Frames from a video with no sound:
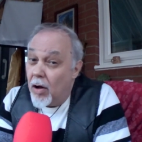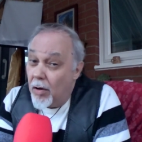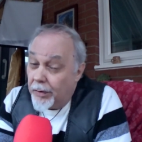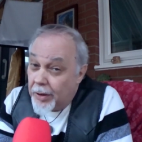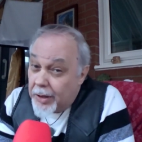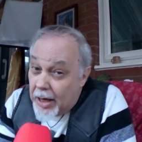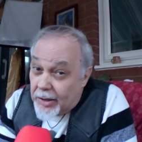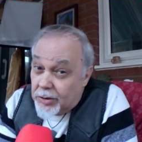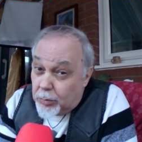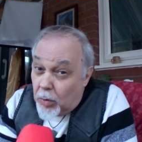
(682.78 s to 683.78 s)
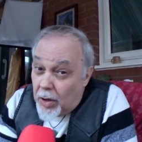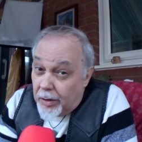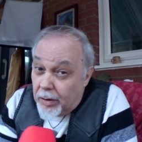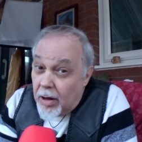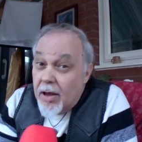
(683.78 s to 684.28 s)
on the next
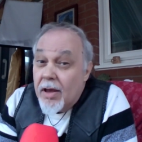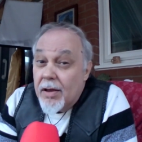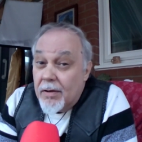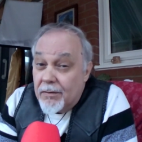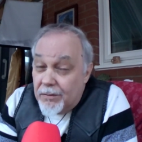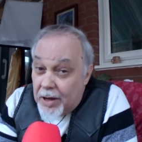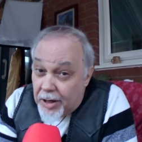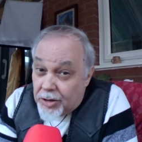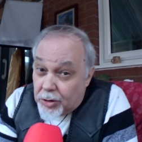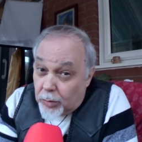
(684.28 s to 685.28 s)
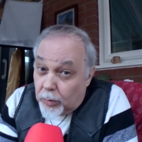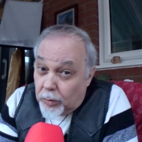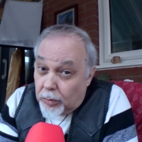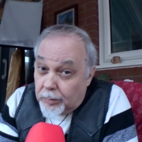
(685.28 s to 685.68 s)
one very soon.